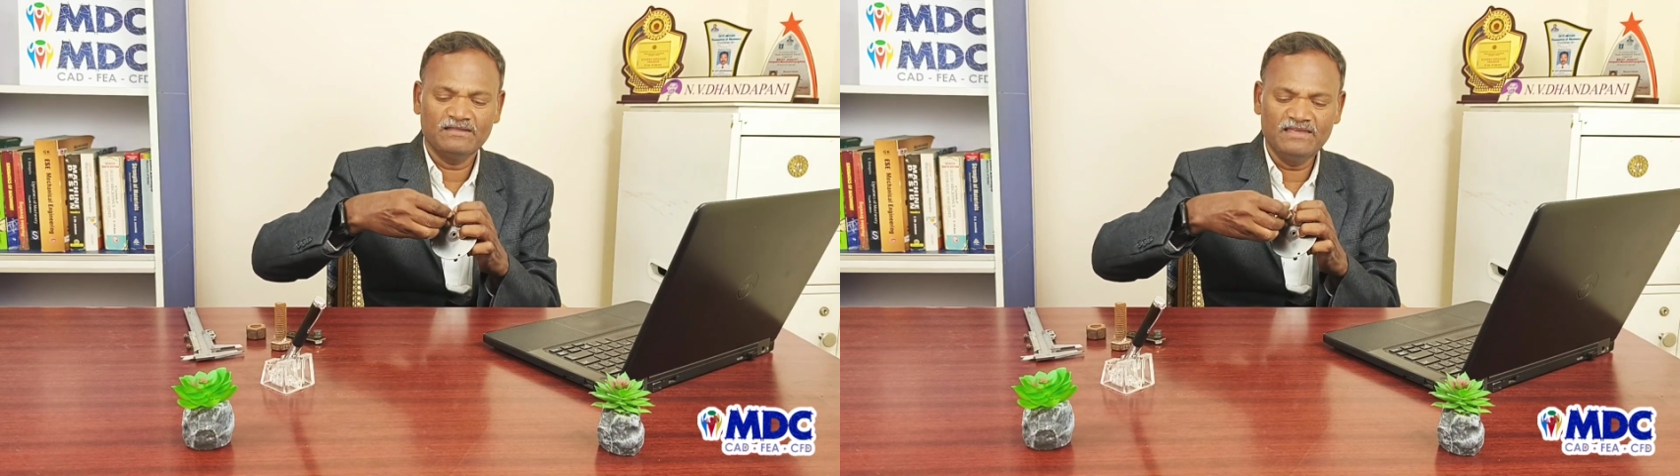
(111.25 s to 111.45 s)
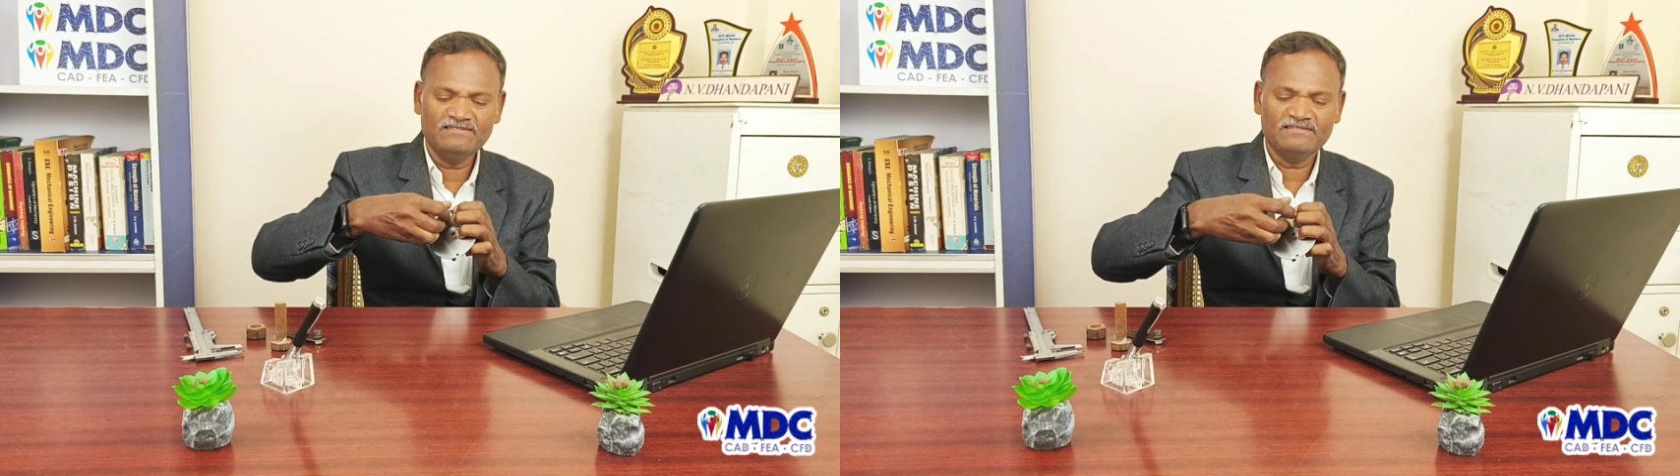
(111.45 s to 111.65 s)

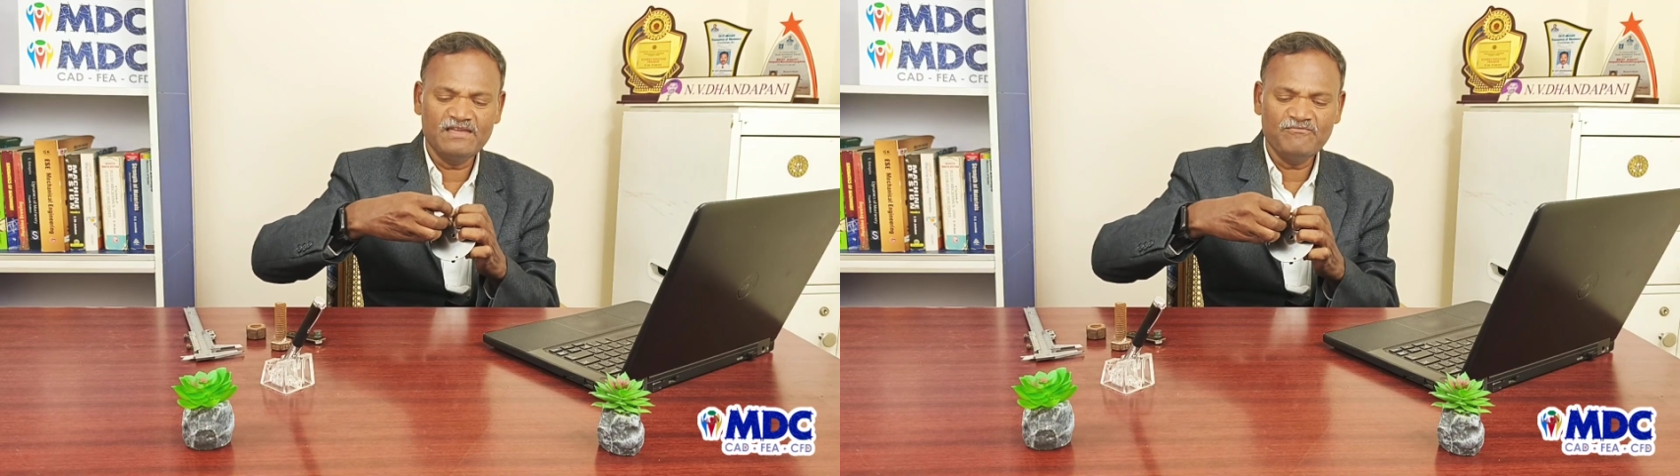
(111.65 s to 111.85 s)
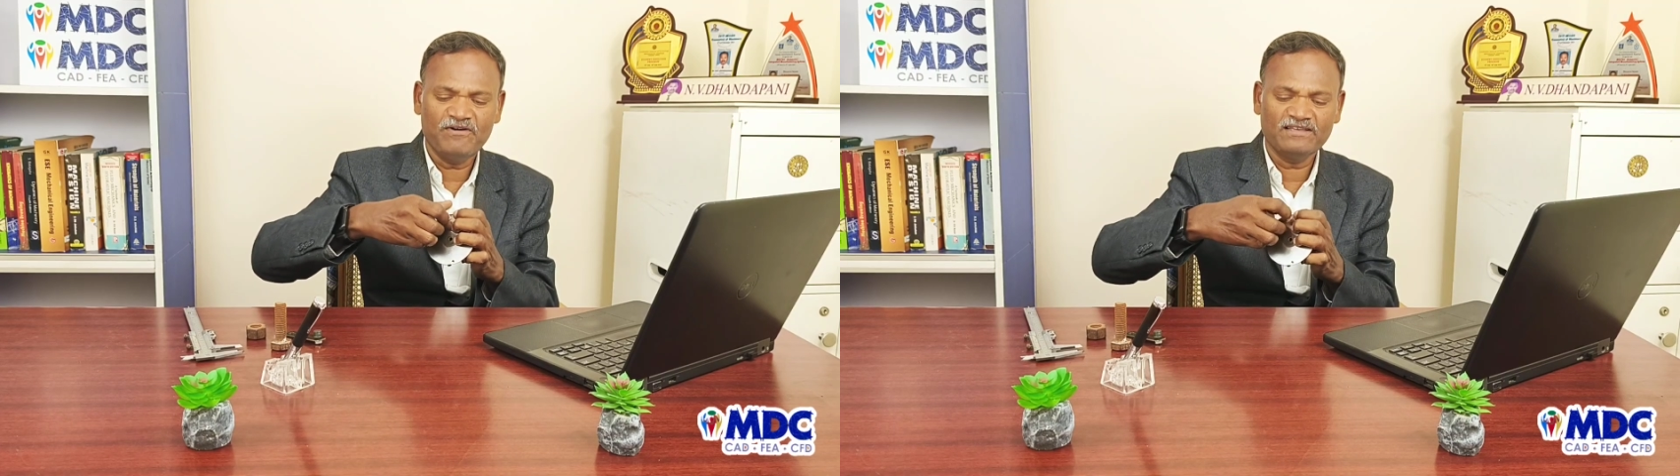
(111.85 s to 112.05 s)
these
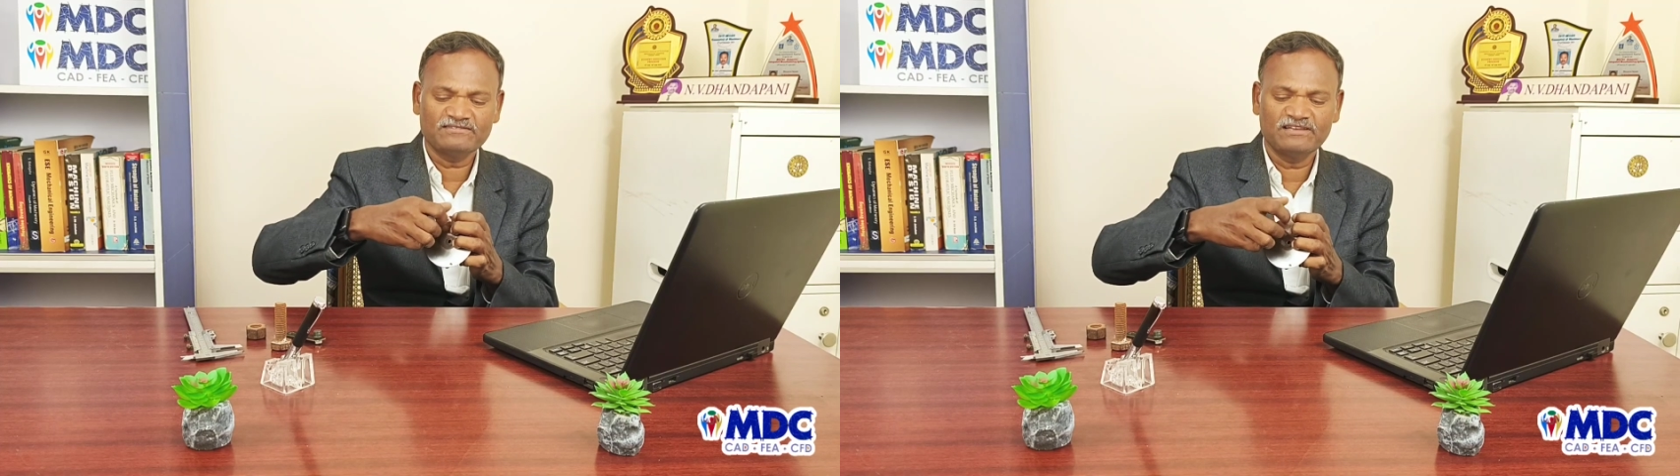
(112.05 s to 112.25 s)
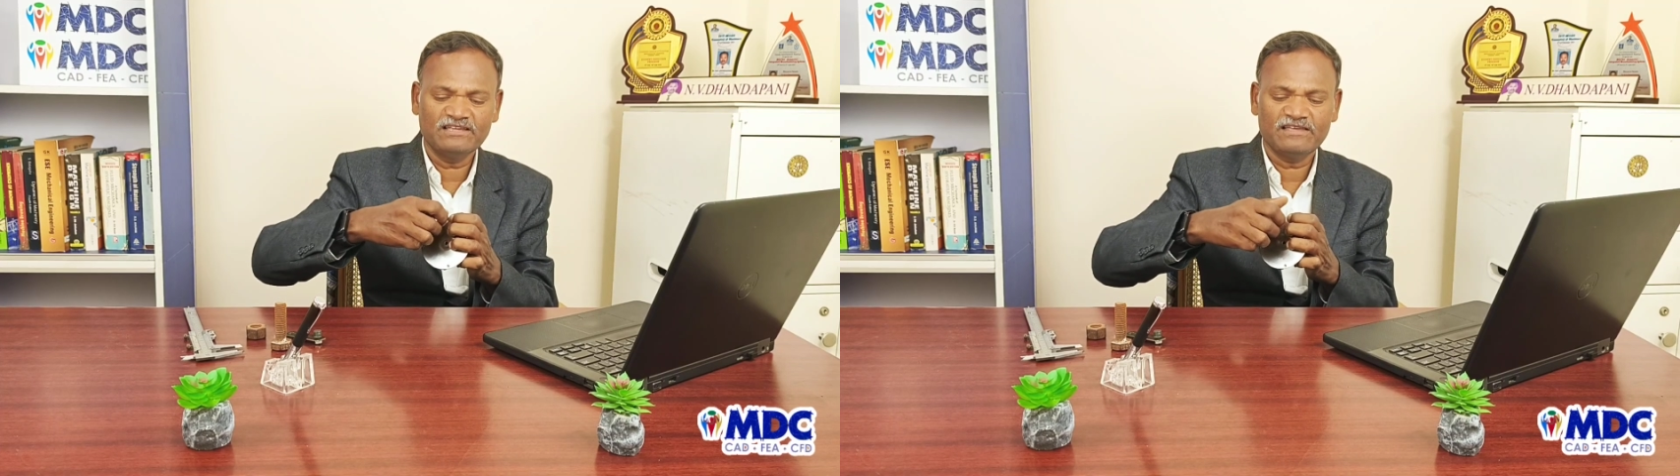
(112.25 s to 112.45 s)
three
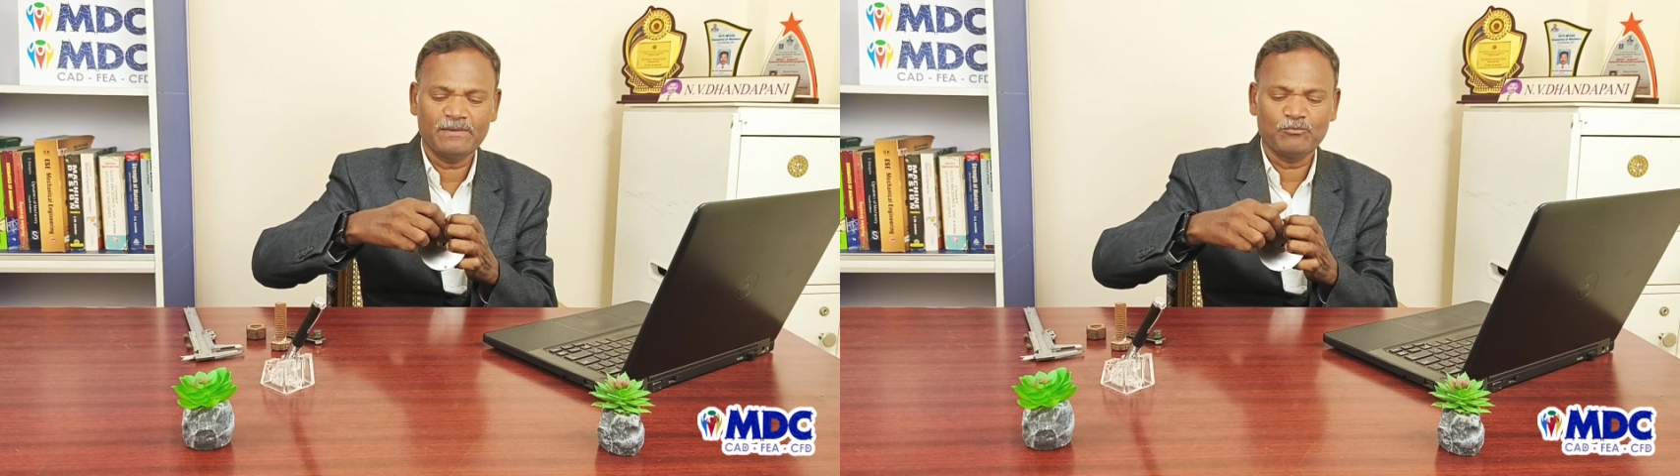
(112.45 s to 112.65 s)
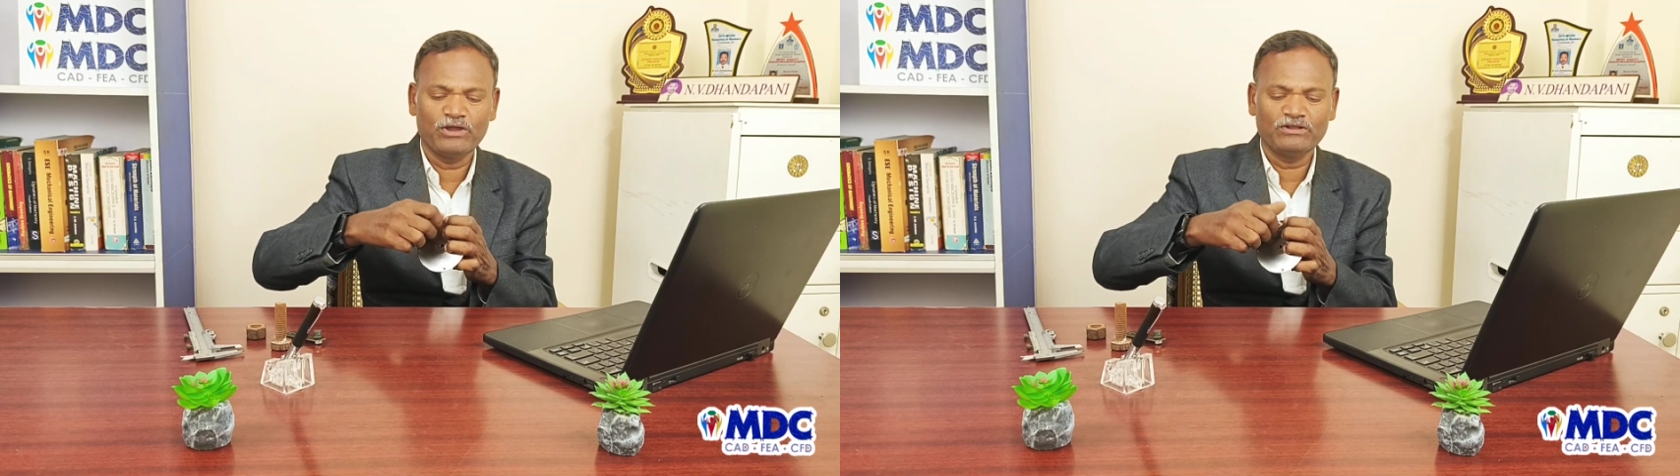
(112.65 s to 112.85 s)
fasteners, I
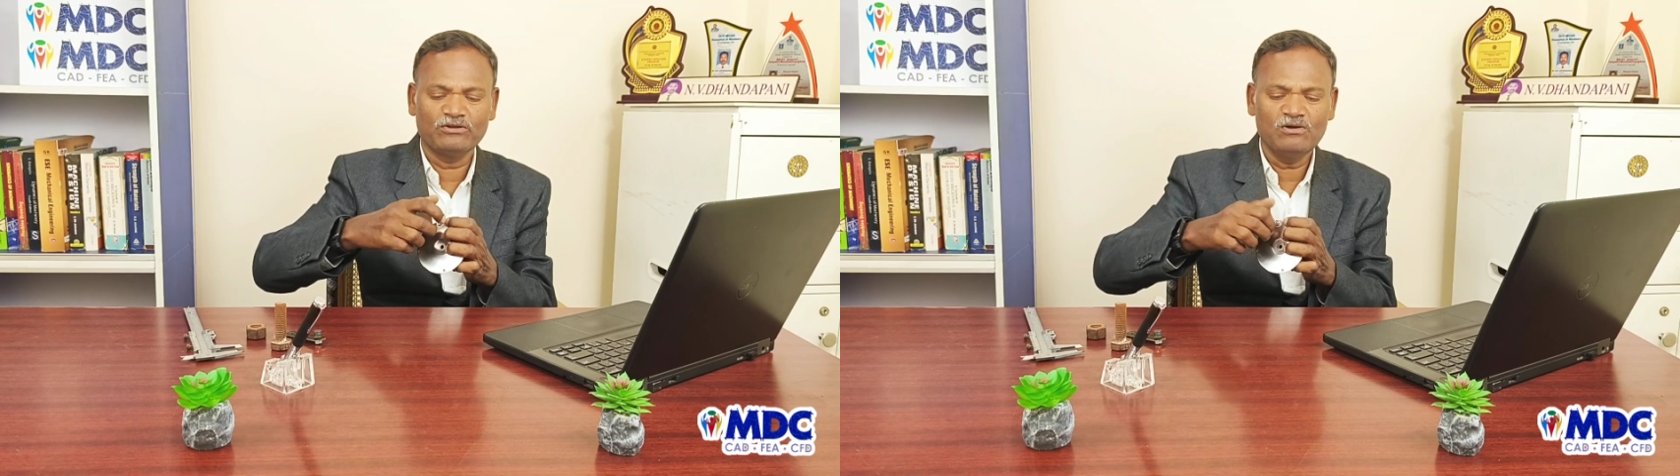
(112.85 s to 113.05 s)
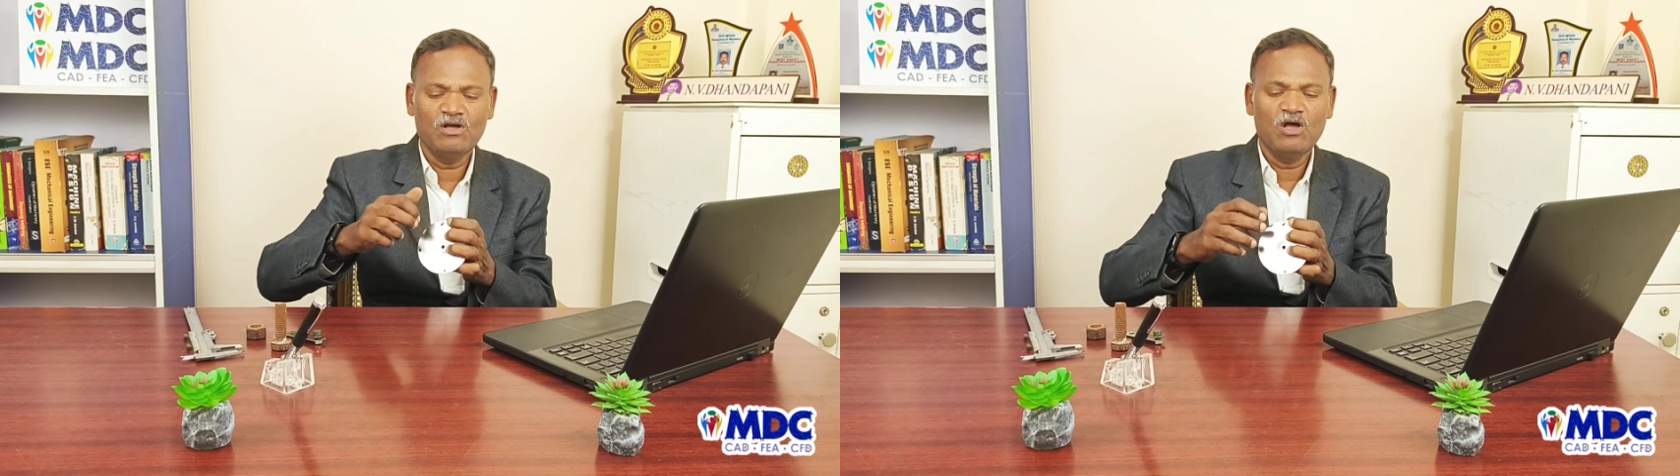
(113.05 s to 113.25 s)
am going
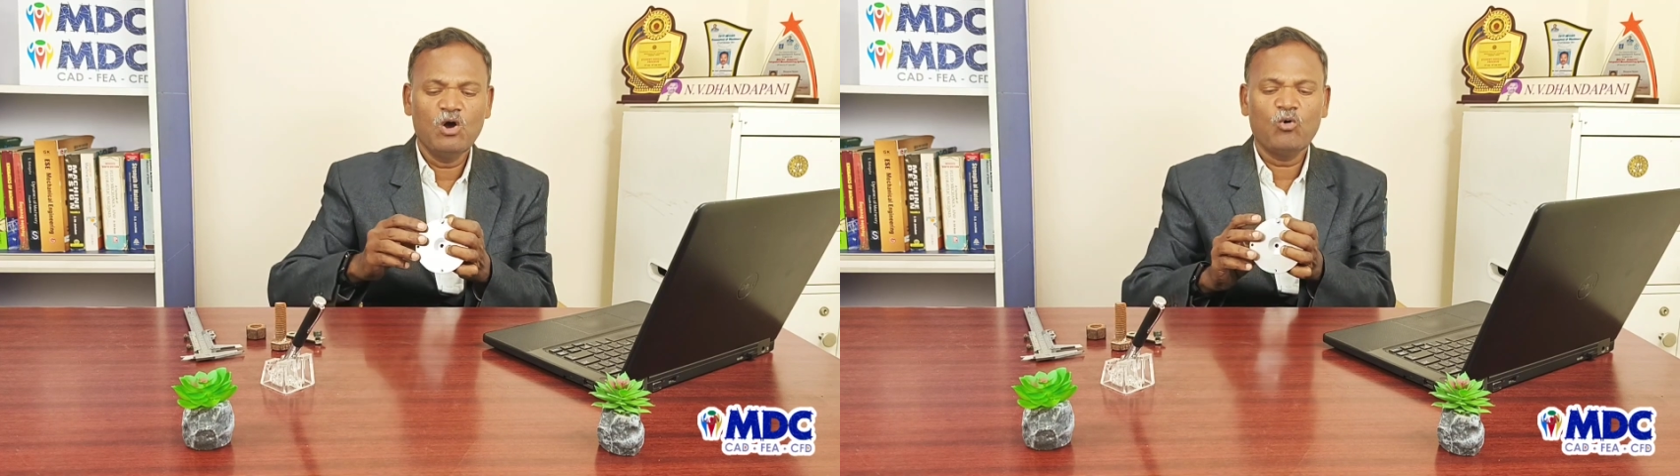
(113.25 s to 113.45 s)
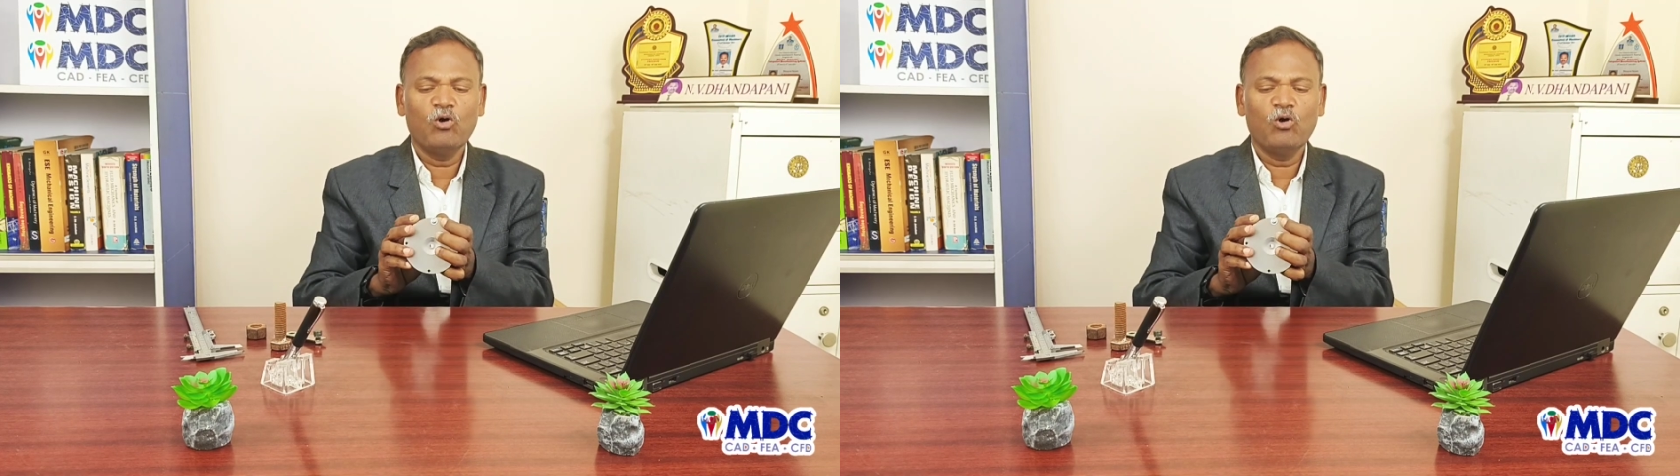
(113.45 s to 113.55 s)
to